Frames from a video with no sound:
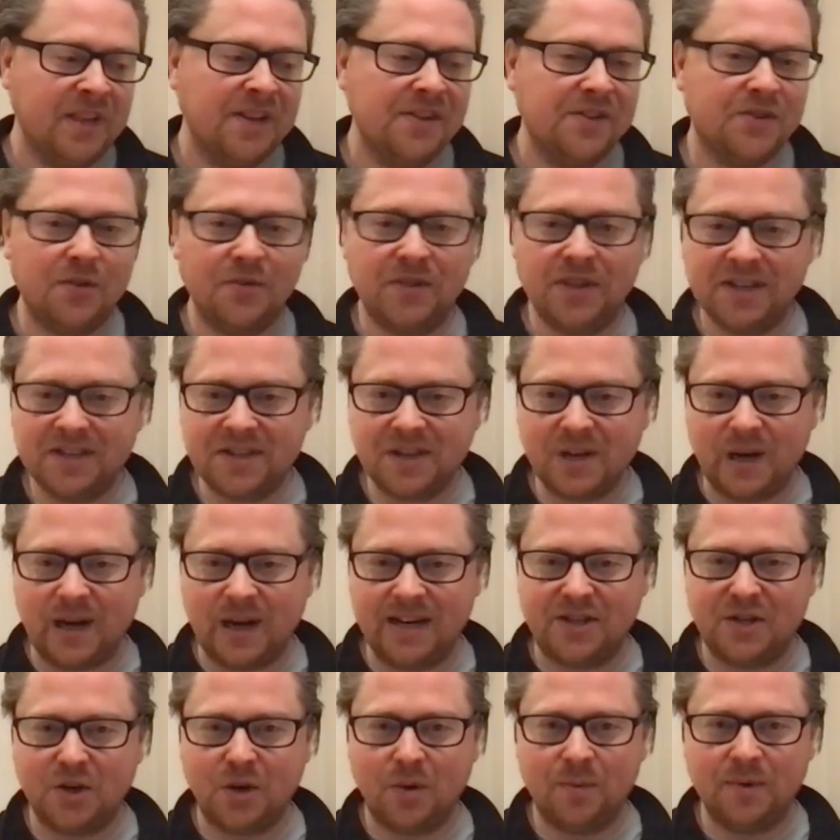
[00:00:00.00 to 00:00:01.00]
so this
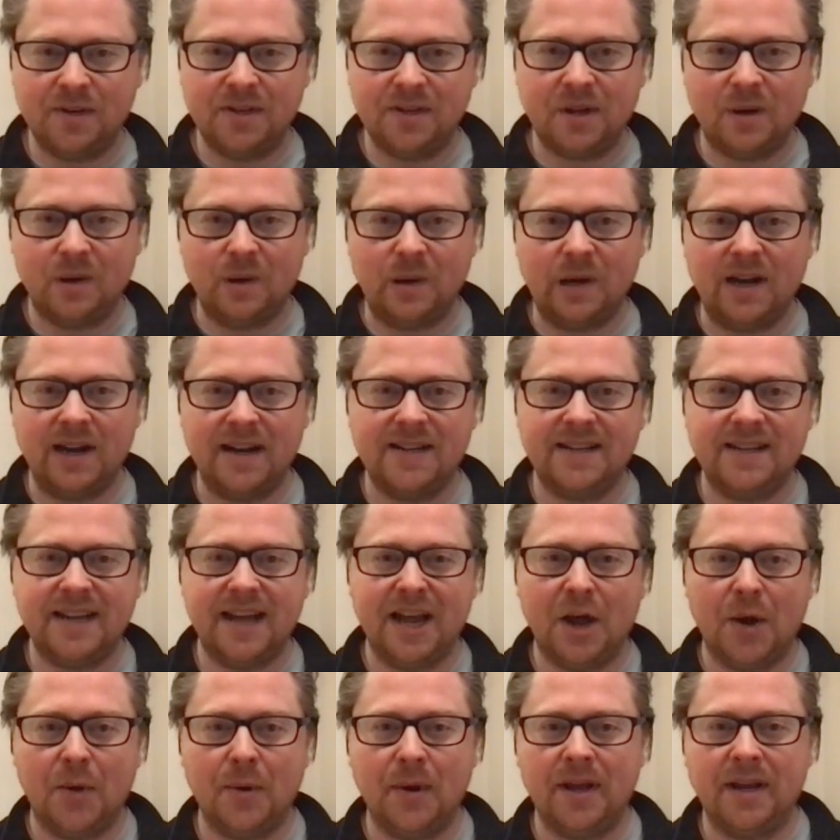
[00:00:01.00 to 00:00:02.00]
guy told me to go lie
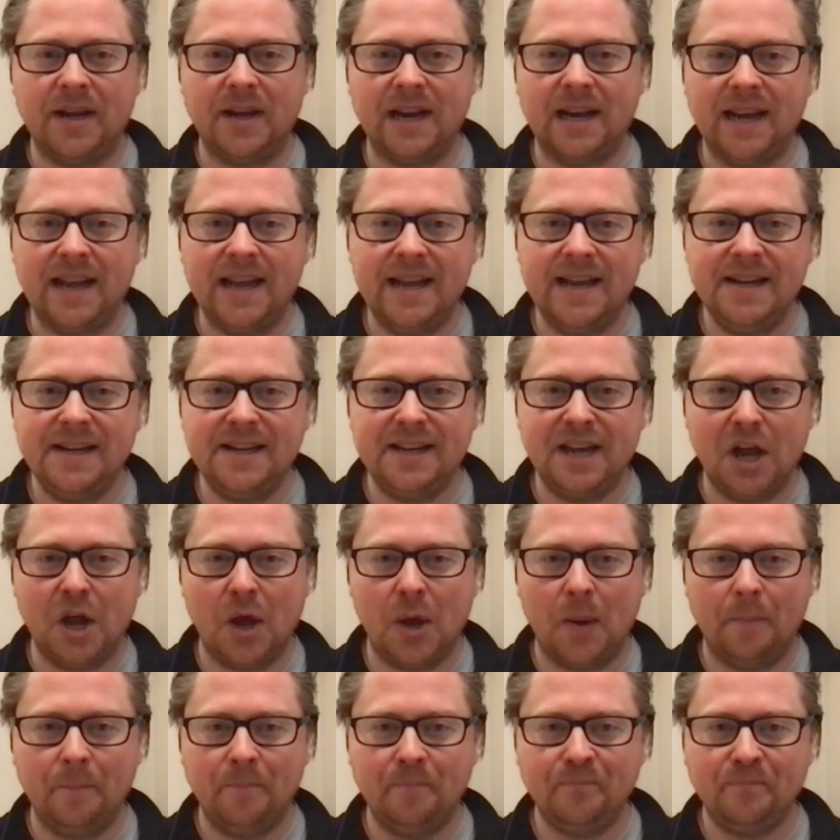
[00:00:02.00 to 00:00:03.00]
down, and I lay
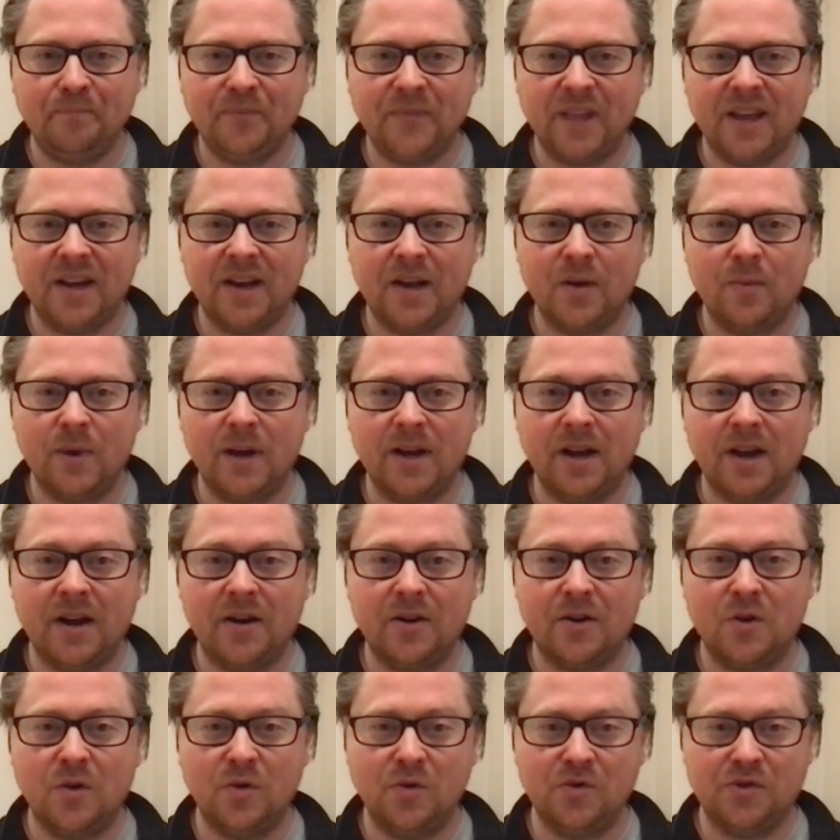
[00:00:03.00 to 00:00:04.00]
down and I went
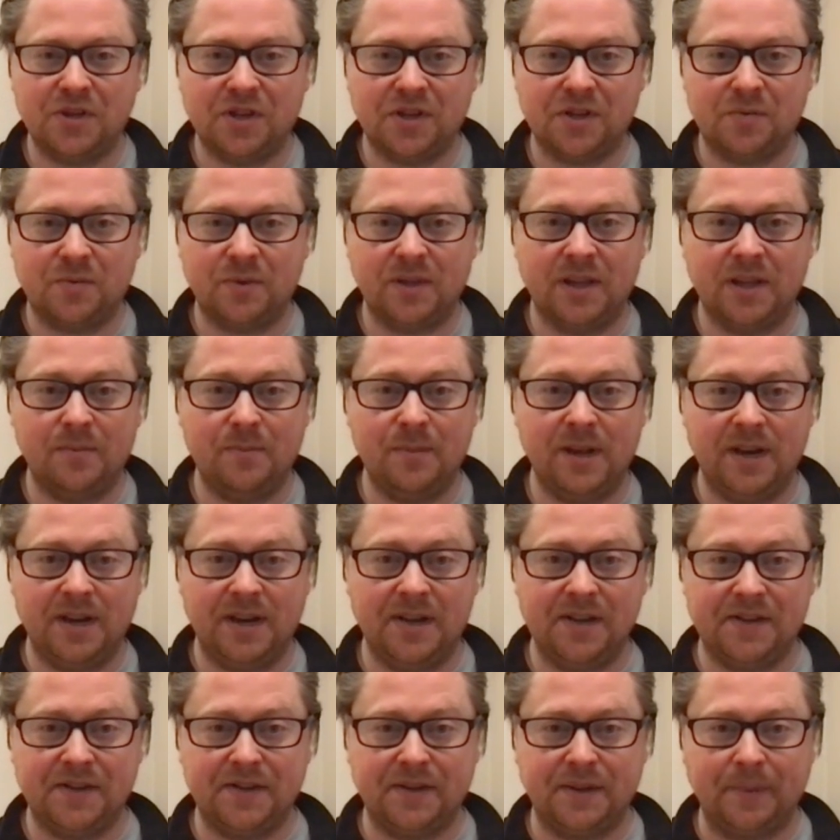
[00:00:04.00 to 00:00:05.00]
unconscious within
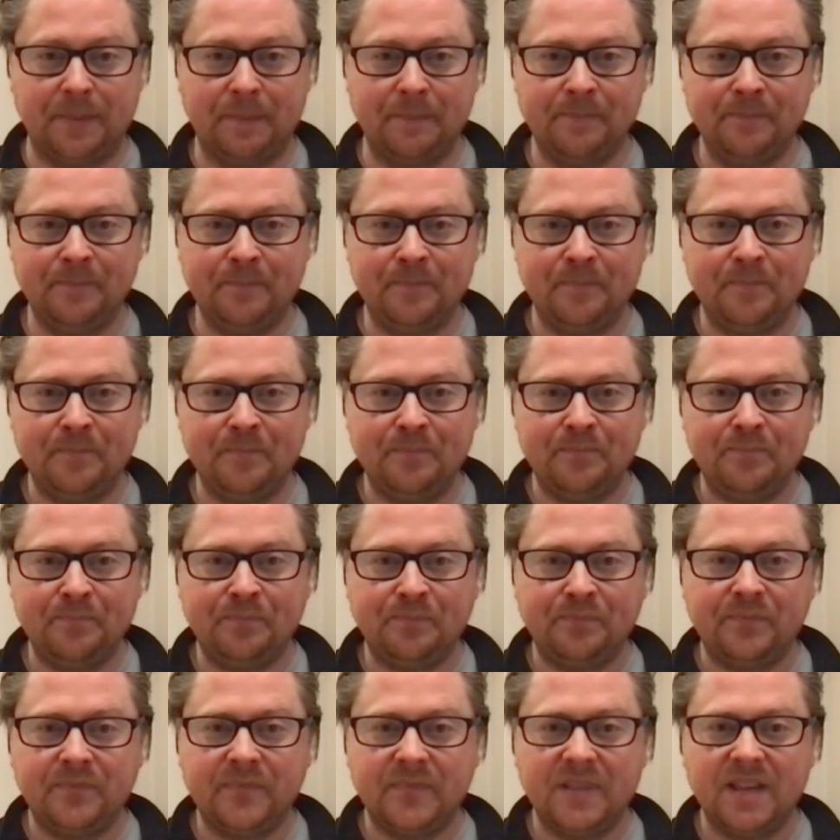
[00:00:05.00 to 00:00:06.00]
minutes.
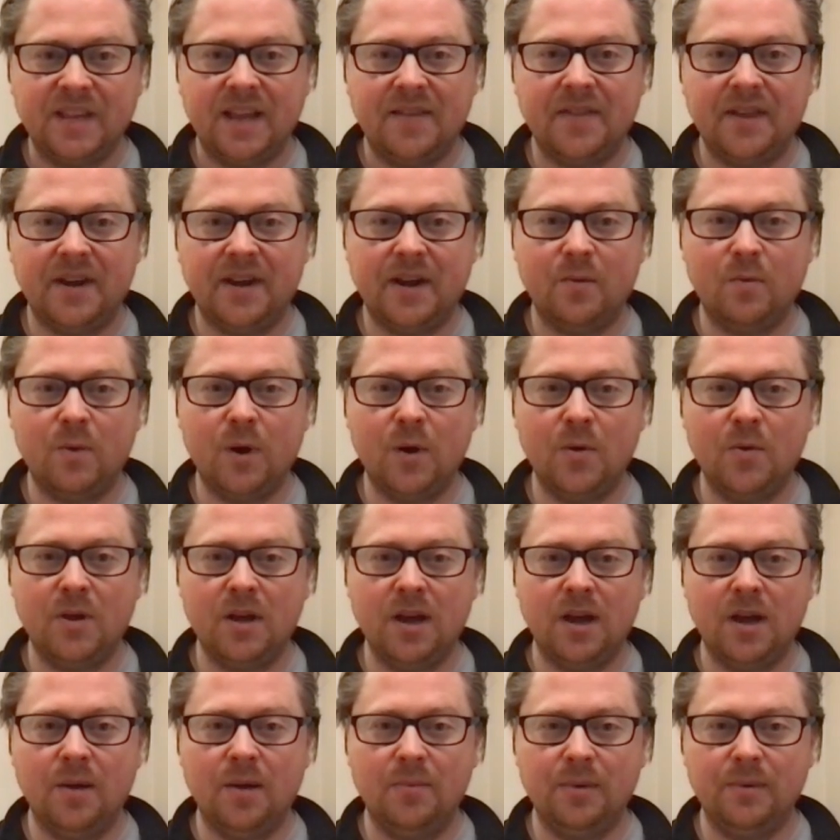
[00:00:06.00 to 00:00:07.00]
And then I woke
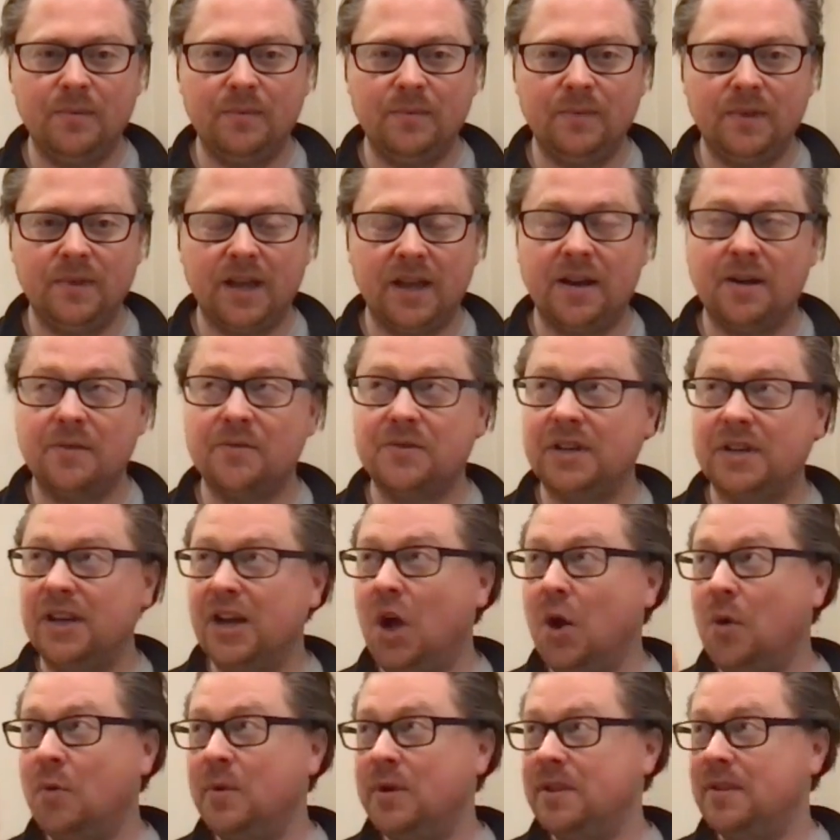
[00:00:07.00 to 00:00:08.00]
up and I was
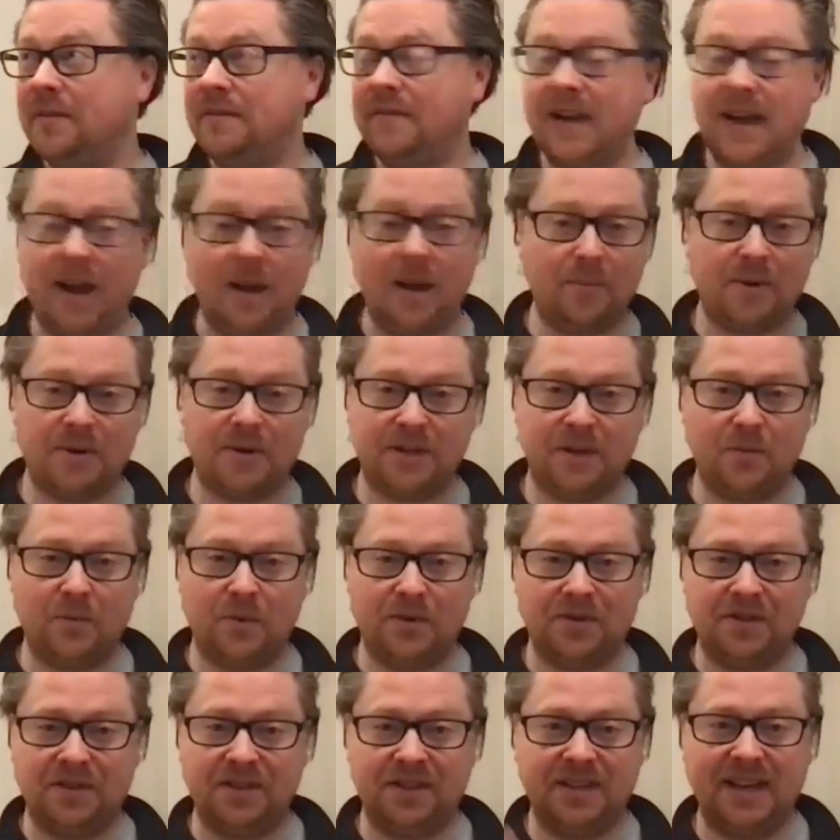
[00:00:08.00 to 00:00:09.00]
alone in the flat because I
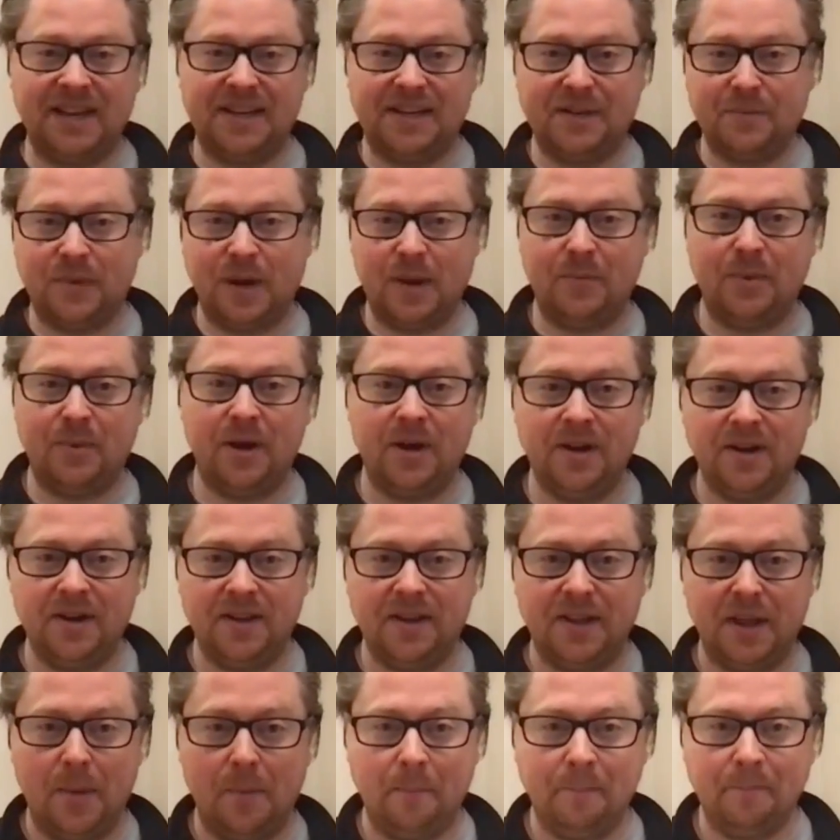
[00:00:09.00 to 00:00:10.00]
wasn't dating my partner
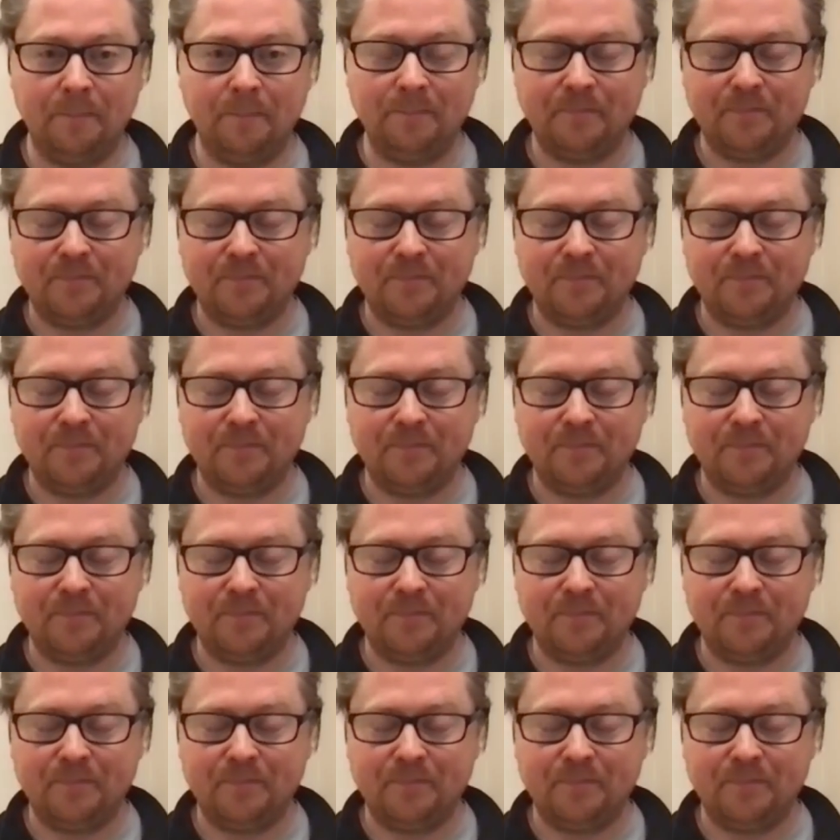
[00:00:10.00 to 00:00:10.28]
then.